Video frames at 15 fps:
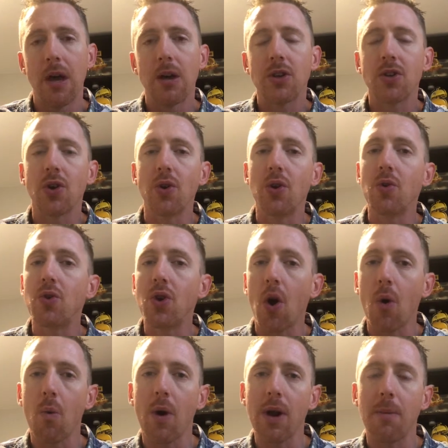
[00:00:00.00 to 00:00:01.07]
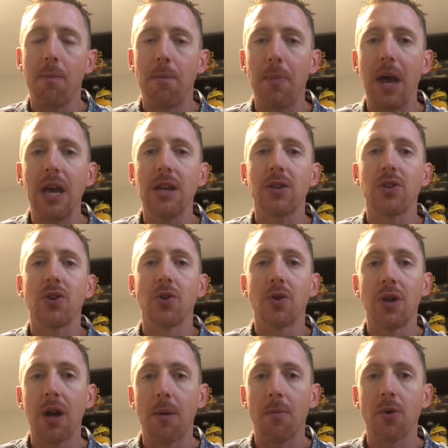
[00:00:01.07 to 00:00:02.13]
So you don't want to base your
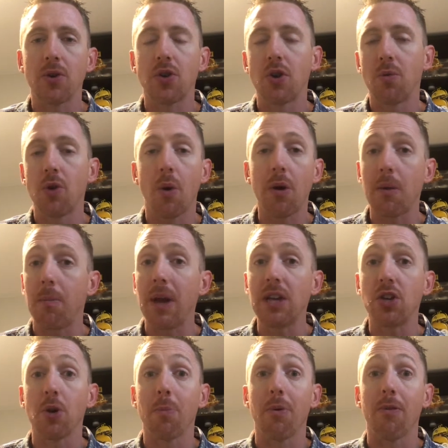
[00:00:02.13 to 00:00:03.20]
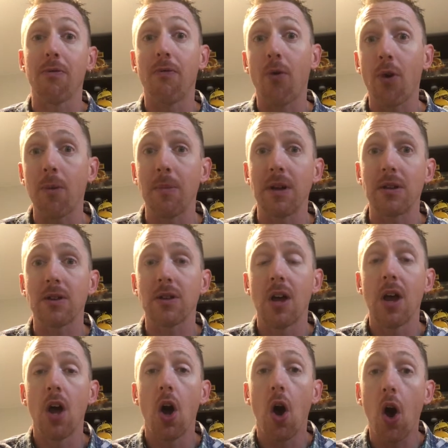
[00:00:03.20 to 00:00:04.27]
numbers, you don't want to base your performance
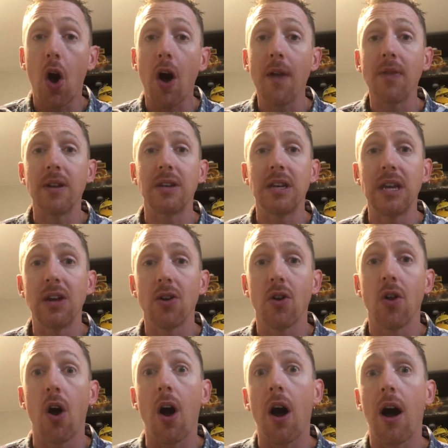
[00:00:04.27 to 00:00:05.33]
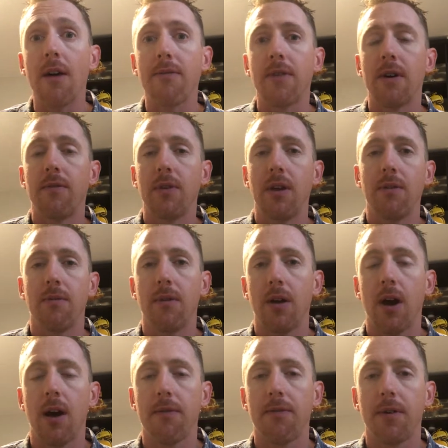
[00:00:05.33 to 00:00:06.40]
on the deal off of
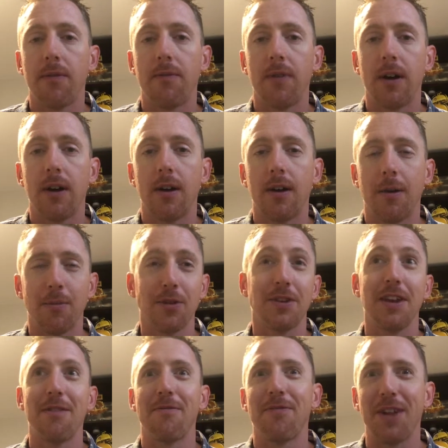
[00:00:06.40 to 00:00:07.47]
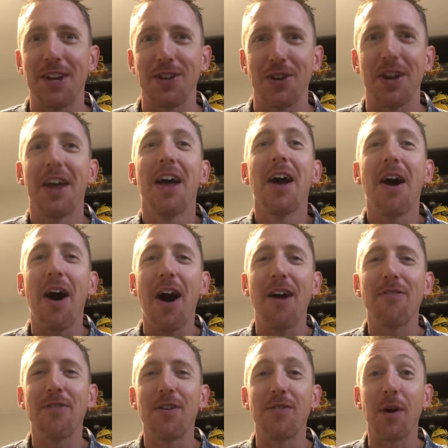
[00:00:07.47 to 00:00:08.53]
almost said inflation,
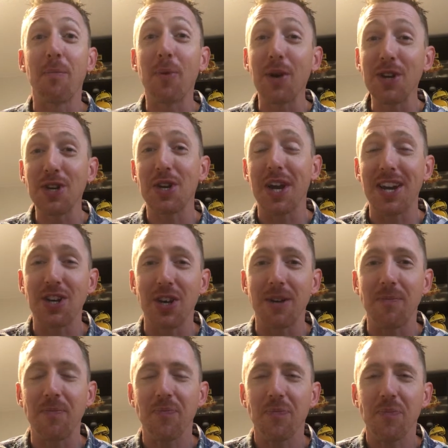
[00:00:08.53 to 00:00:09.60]
off of appreciation,